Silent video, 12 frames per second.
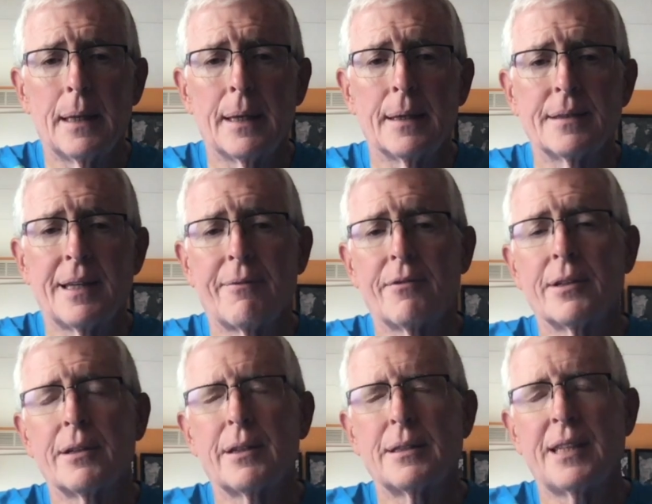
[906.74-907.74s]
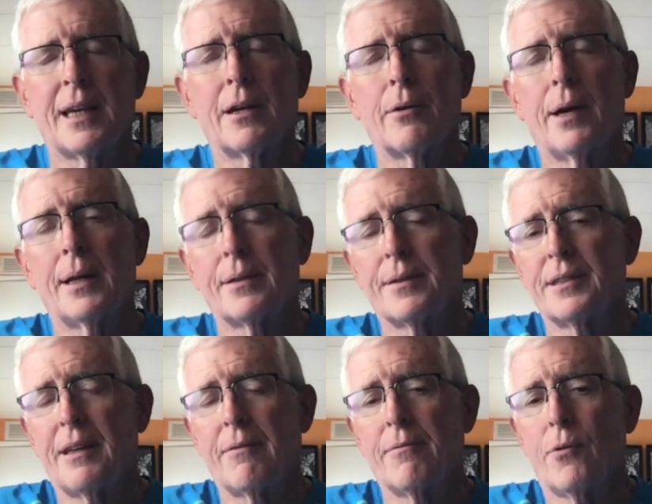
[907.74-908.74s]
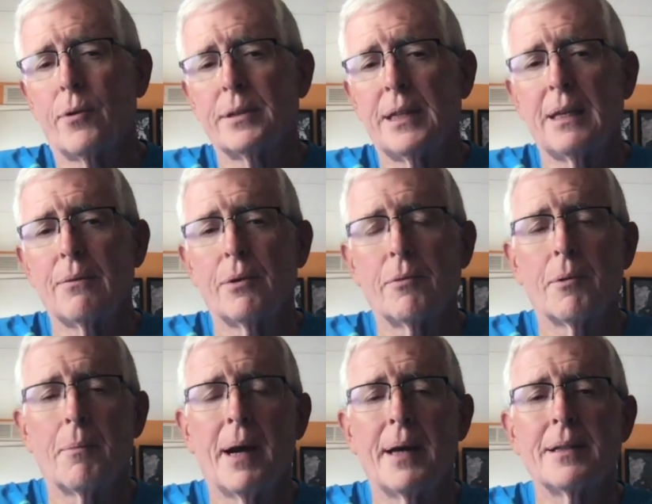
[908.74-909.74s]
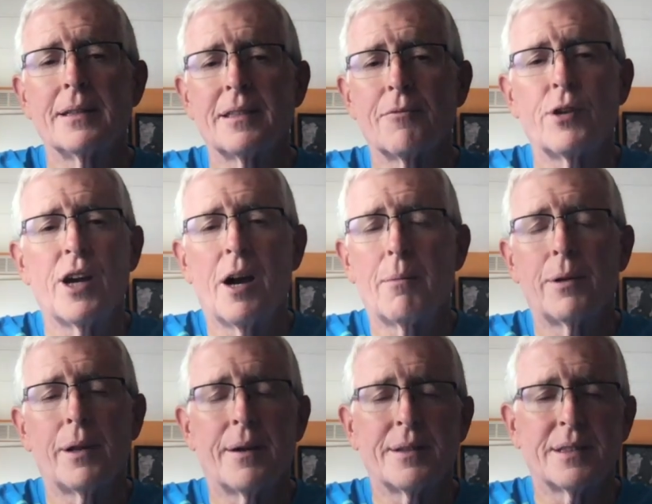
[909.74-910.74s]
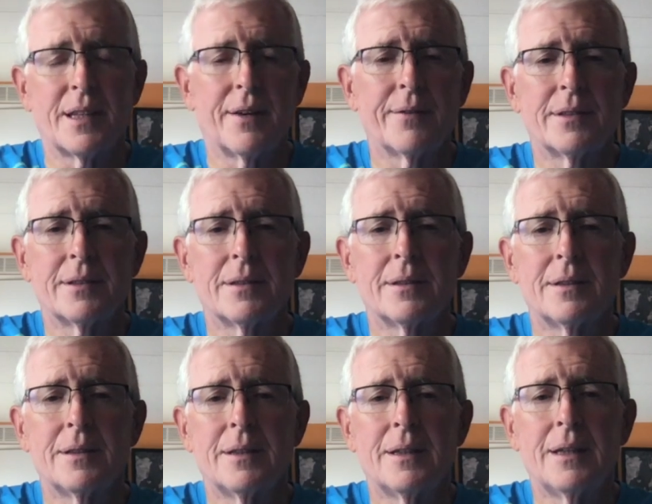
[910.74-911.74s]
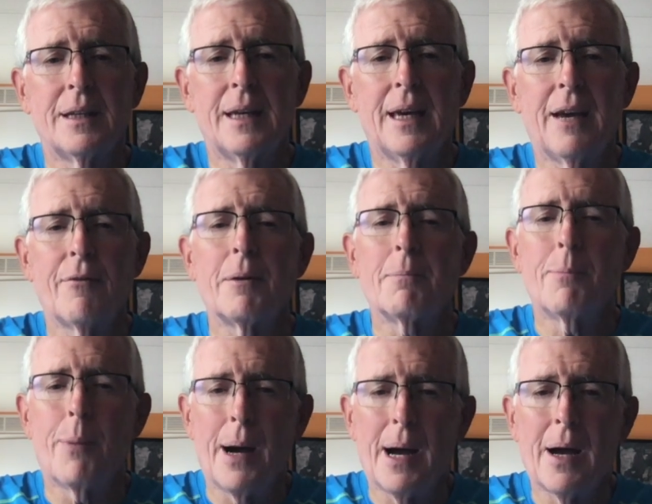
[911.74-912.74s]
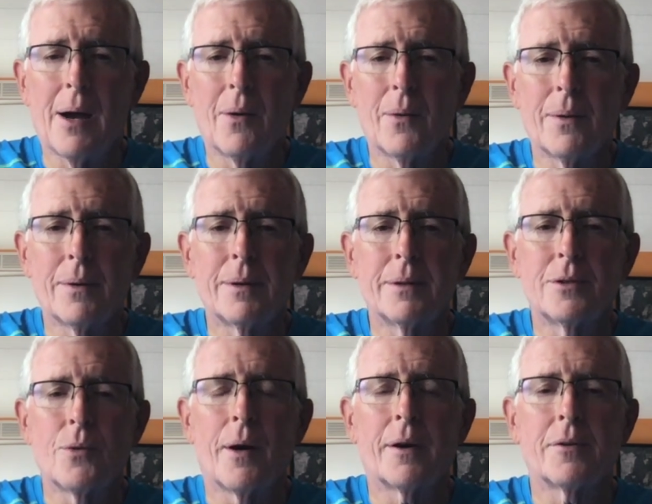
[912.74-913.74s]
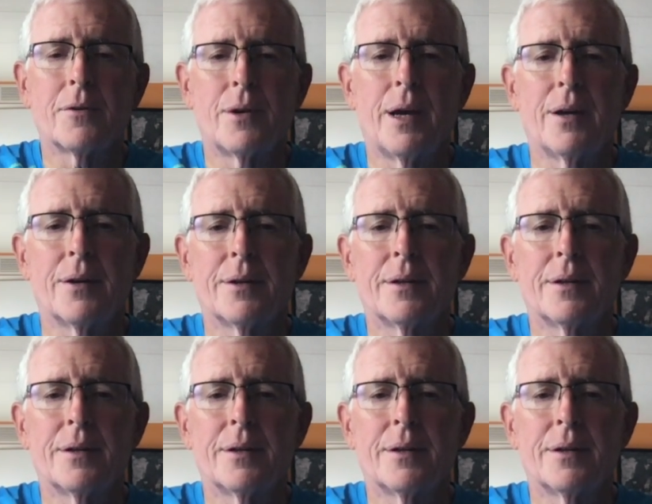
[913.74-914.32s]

Second Chronicles 7:14 would remind us, if we humble ourselves, we bow to our Creator,